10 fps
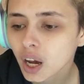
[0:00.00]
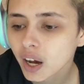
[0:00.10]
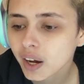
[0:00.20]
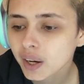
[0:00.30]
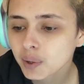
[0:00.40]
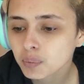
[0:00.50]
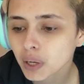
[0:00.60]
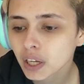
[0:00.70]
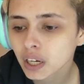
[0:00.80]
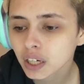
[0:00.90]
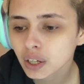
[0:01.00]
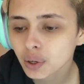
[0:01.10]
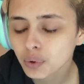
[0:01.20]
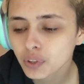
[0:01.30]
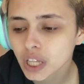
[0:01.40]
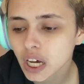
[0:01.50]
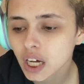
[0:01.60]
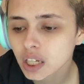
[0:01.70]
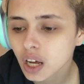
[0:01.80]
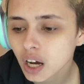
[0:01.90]
And I know
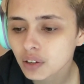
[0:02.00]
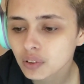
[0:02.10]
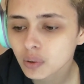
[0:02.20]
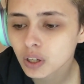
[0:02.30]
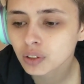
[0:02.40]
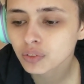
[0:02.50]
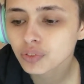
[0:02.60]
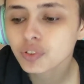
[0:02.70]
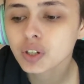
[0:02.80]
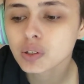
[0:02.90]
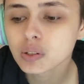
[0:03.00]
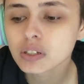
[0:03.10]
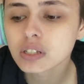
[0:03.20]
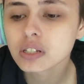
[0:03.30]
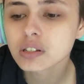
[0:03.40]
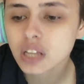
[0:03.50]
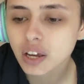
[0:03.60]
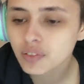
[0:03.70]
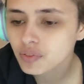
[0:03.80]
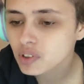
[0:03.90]
that not everyone feels
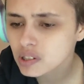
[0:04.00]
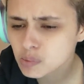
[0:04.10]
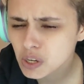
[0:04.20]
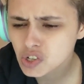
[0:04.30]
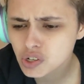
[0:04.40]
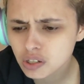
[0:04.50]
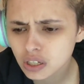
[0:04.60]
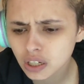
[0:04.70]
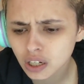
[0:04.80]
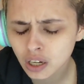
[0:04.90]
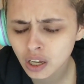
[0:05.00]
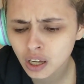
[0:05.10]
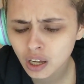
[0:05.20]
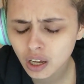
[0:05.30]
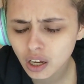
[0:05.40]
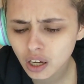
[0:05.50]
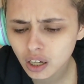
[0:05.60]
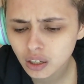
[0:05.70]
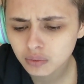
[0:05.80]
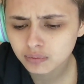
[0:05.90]
safe, especially
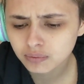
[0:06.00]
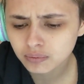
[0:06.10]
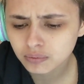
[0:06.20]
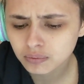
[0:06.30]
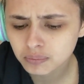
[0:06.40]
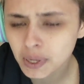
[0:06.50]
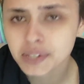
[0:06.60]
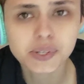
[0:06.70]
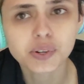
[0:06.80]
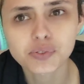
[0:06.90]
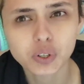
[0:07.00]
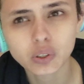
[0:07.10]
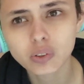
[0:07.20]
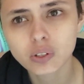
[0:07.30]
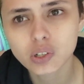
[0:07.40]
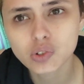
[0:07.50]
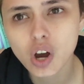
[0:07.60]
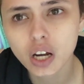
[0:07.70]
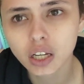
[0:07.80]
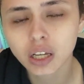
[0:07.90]
myself included,
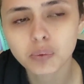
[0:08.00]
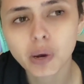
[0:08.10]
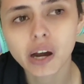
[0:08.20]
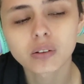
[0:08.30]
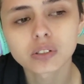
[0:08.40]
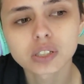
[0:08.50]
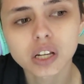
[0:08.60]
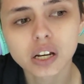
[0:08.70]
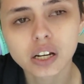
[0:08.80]
talking about